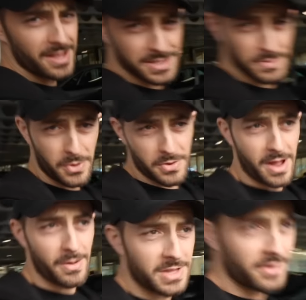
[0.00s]
like to walk
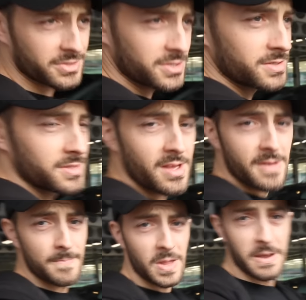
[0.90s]
around without,
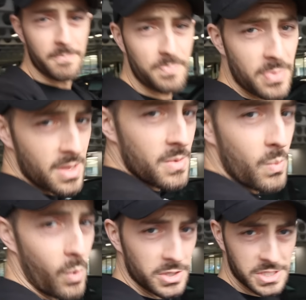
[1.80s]

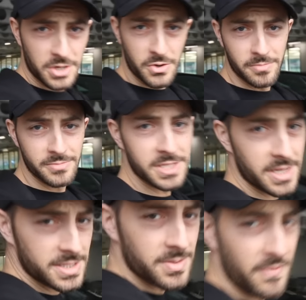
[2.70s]
what's it crumbs
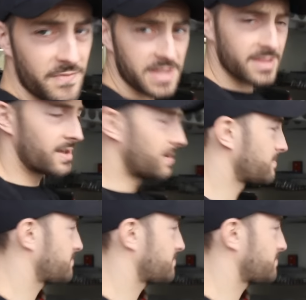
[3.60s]
sticking to my feet and that.